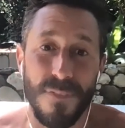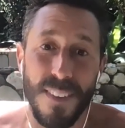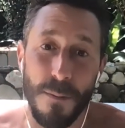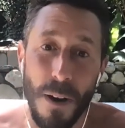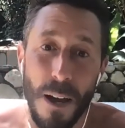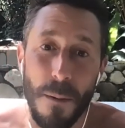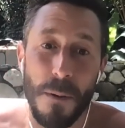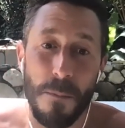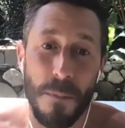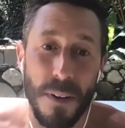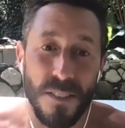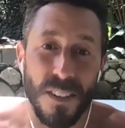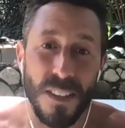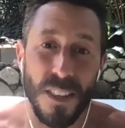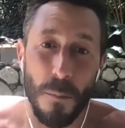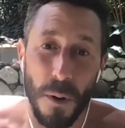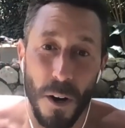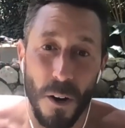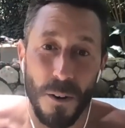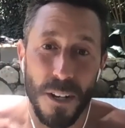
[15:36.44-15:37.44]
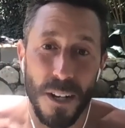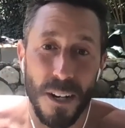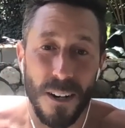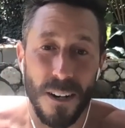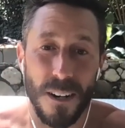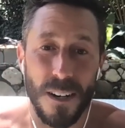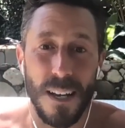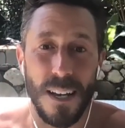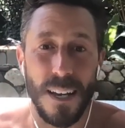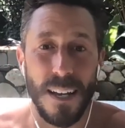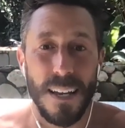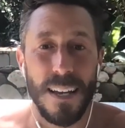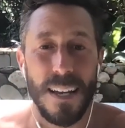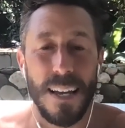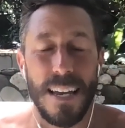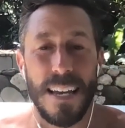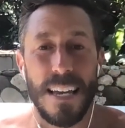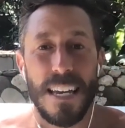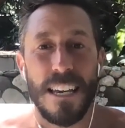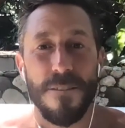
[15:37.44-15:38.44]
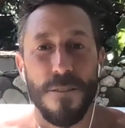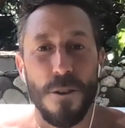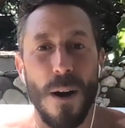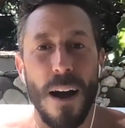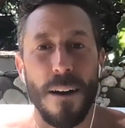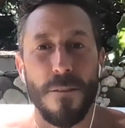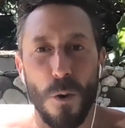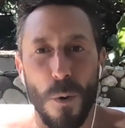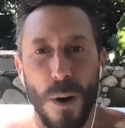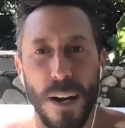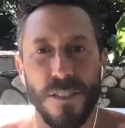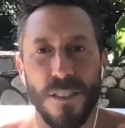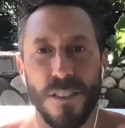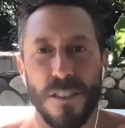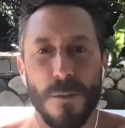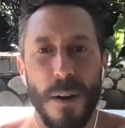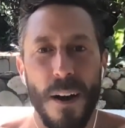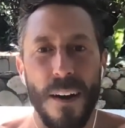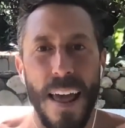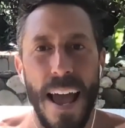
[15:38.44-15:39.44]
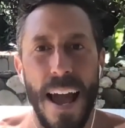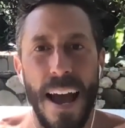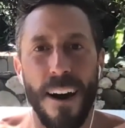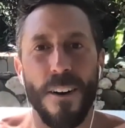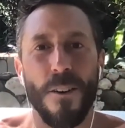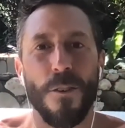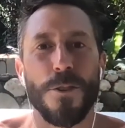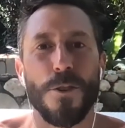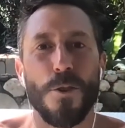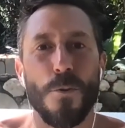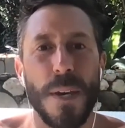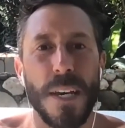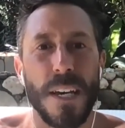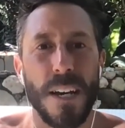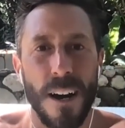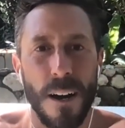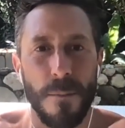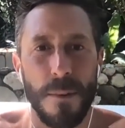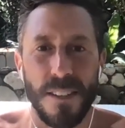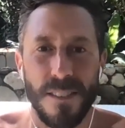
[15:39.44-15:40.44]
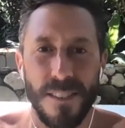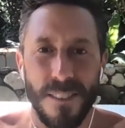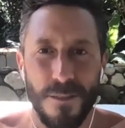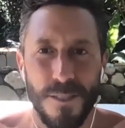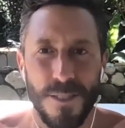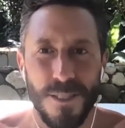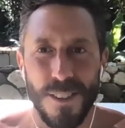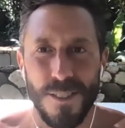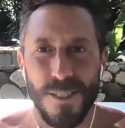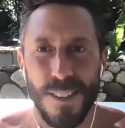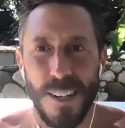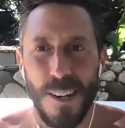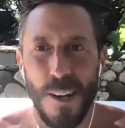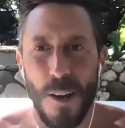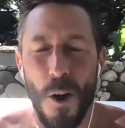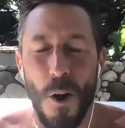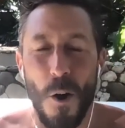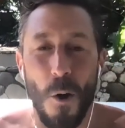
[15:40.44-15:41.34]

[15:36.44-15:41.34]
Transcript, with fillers: they might be missing the boat here. If you have questions about how you become insulin resistant